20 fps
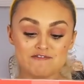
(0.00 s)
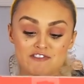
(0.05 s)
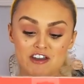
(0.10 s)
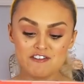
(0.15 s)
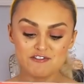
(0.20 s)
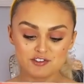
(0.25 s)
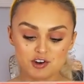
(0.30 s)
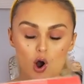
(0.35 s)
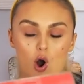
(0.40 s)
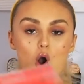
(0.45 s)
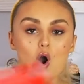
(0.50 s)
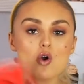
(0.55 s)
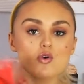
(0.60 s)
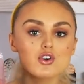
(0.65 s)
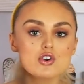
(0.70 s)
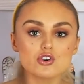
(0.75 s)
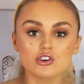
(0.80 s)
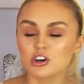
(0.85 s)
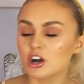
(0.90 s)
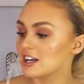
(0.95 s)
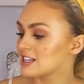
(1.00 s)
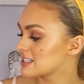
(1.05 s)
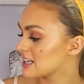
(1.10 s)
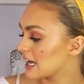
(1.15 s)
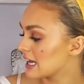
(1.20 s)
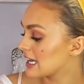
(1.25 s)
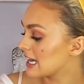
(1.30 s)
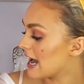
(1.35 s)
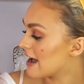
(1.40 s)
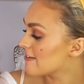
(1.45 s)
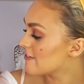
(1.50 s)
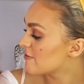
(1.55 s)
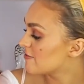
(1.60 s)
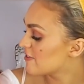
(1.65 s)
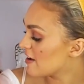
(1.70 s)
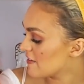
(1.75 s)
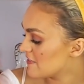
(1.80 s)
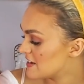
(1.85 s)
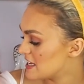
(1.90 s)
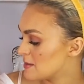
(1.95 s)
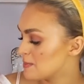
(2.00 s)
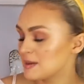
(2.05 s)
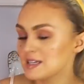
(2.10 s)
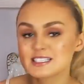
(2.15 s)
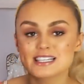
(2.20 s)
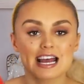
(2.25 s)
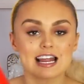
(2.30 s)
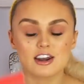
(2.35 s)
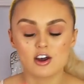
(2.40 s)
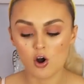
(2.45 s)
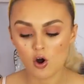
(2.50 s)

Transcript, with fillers: 50, oh, you guys can get